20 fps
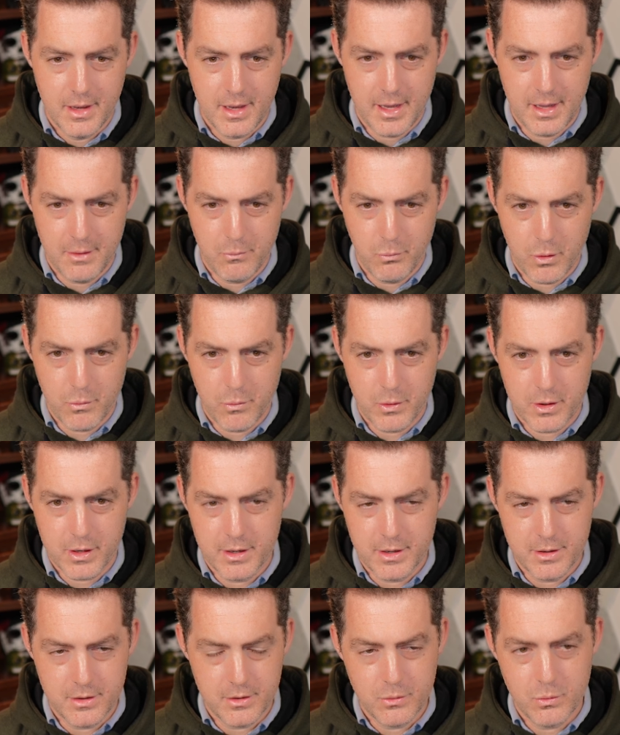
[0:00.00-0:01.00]
And what we're
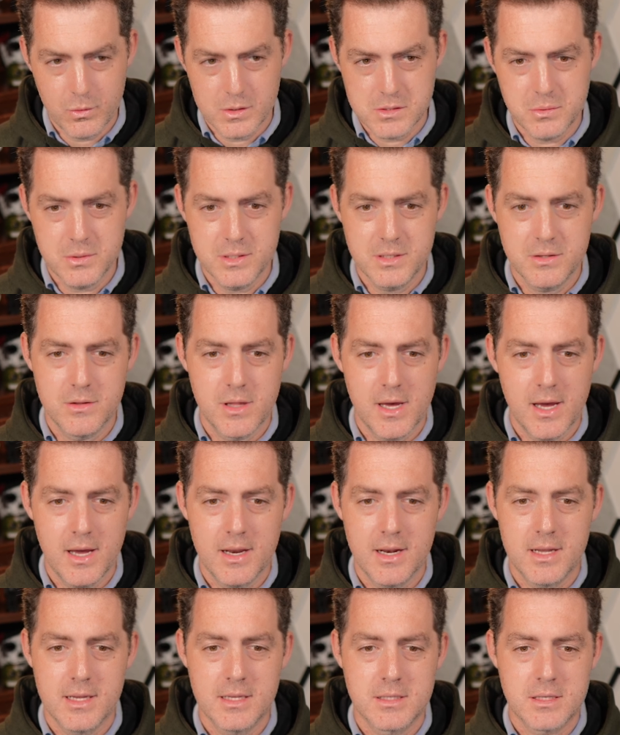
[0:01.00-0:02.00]
going to do once we do
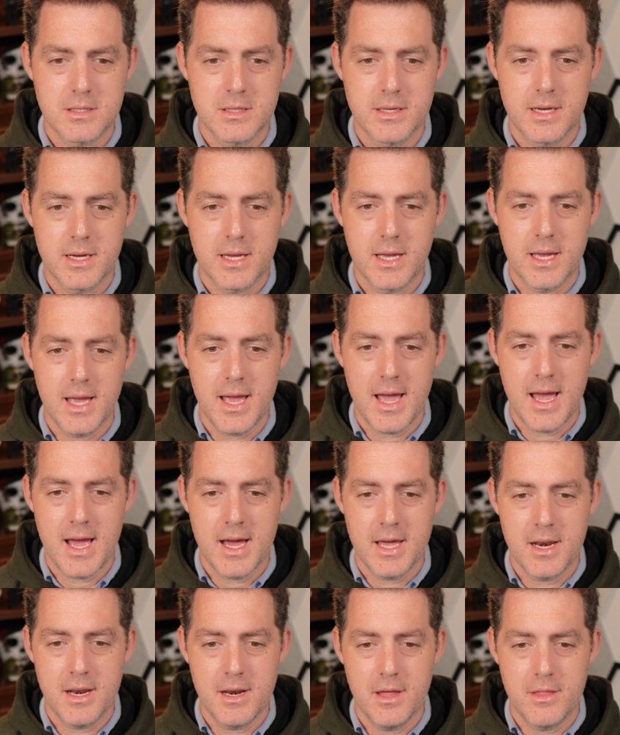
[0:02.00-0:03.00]
that is click
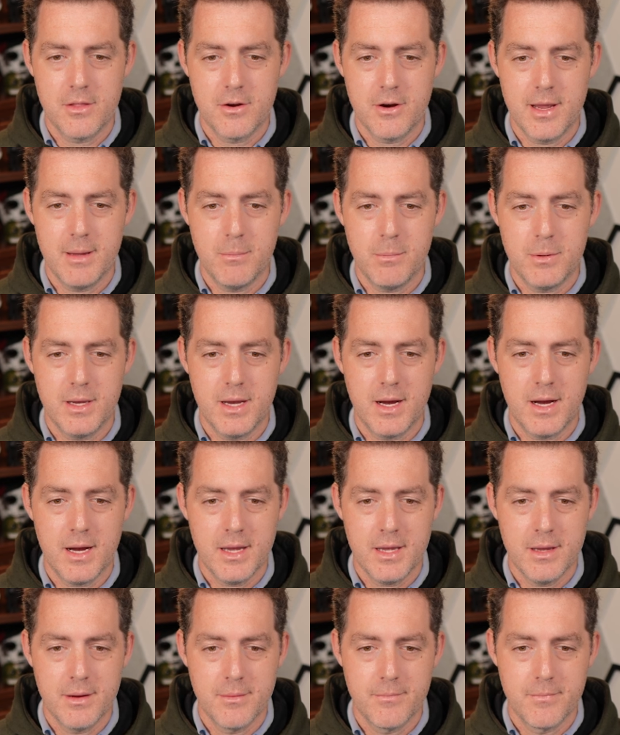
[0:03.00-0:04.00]
add another
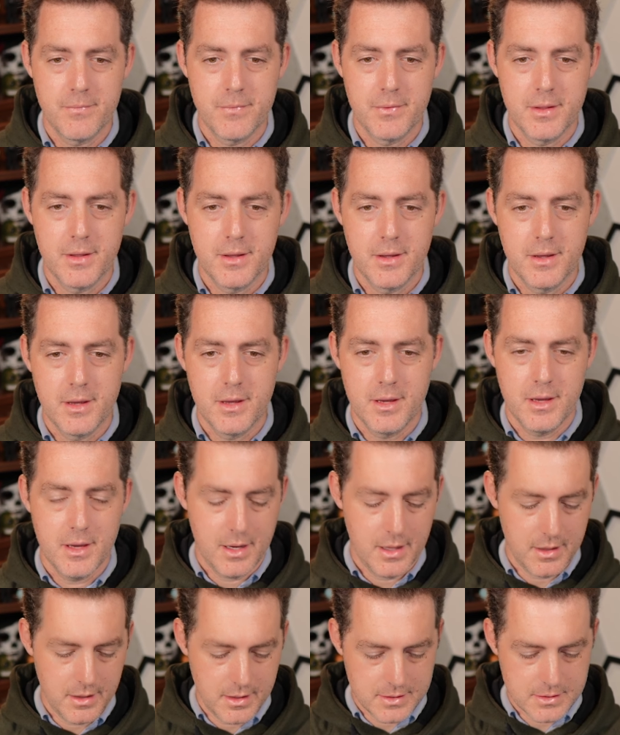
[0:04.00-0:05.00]
API.
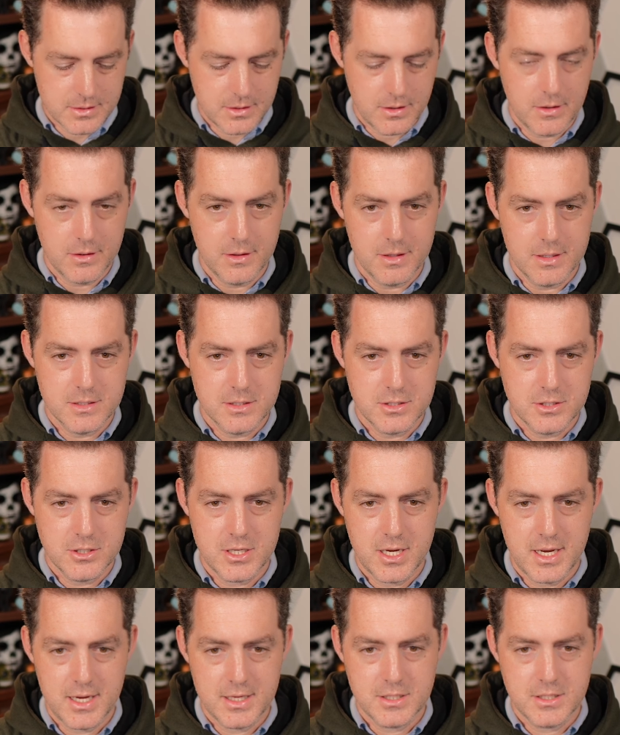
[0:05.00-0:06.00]
And let's call this
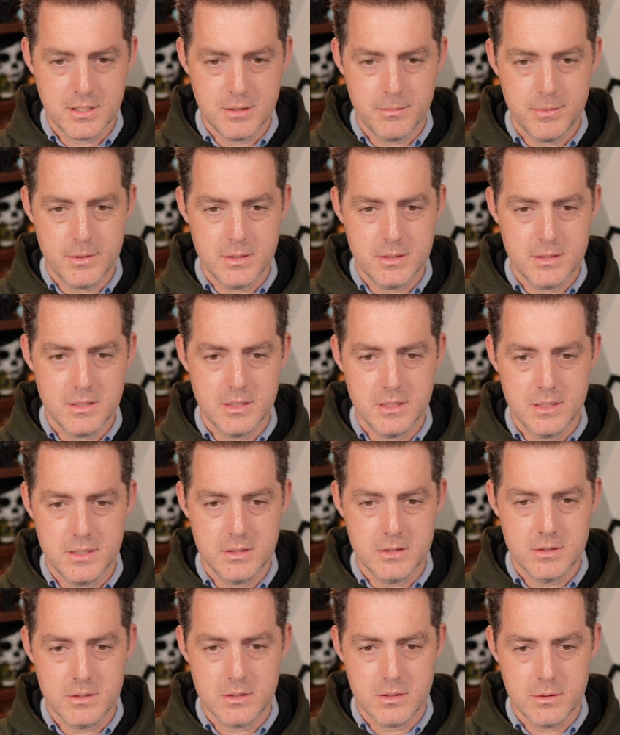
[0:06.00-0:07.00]

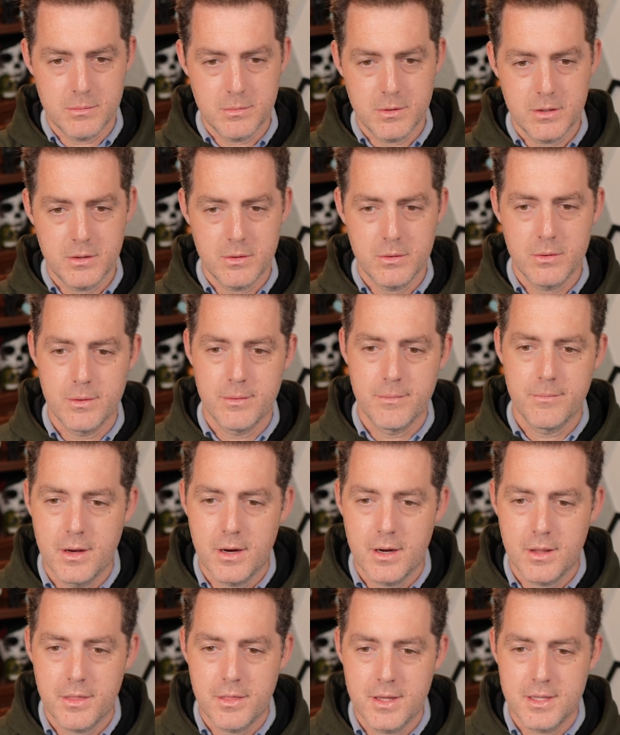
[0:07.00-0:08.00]
ChatGPT Turbo
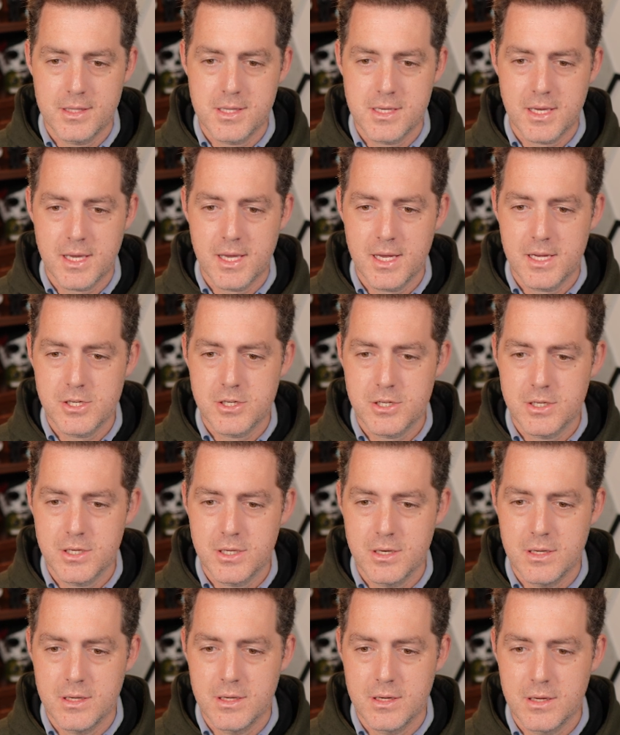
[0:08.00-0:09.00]

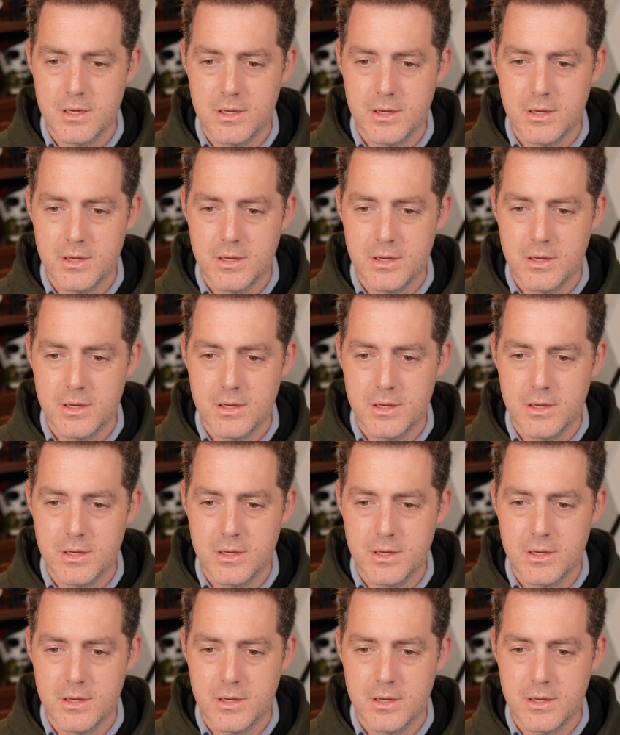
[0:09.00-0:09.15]
authentication